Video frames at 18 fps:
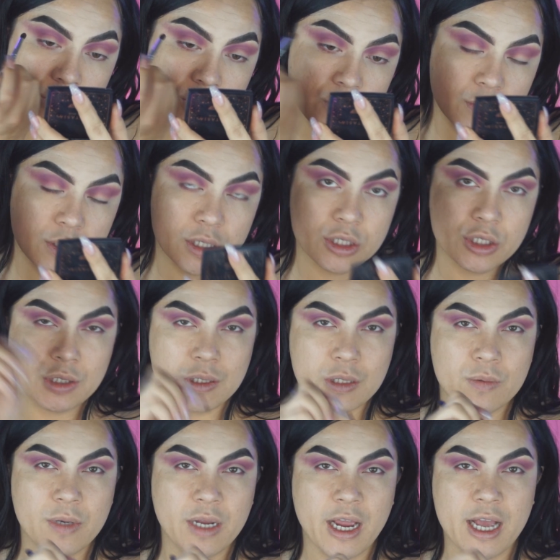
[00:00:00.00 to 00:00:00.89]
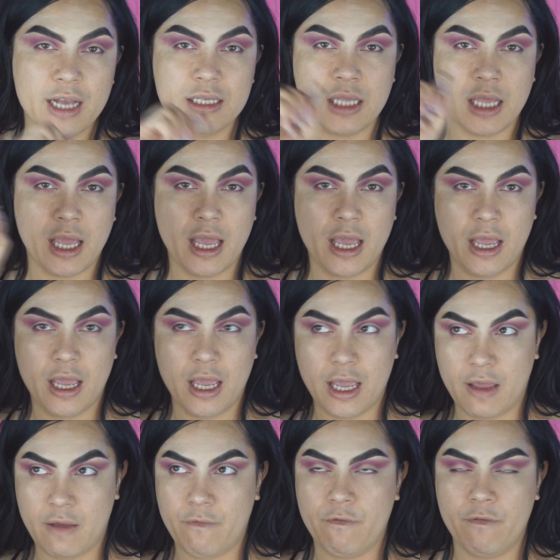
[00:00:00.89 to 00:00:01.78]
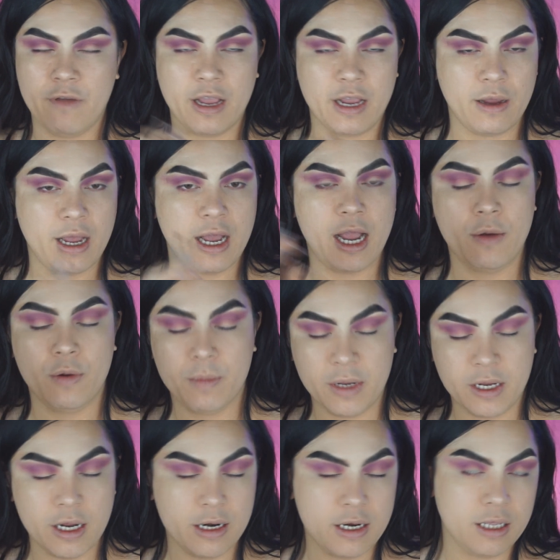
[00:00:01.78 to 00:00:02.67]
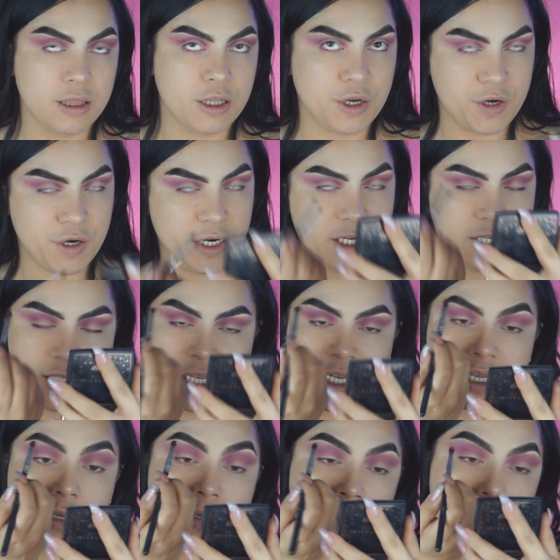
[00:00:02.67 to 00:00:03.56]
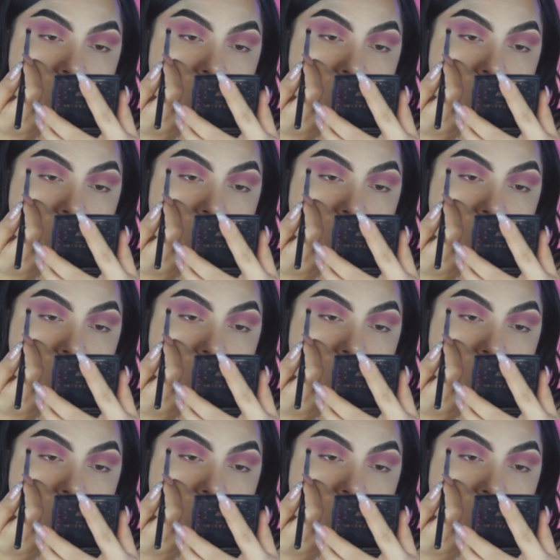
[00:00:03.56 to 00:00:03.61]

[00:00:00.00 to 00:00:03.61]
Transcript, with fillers: to do it as if like I would be cutting the crease like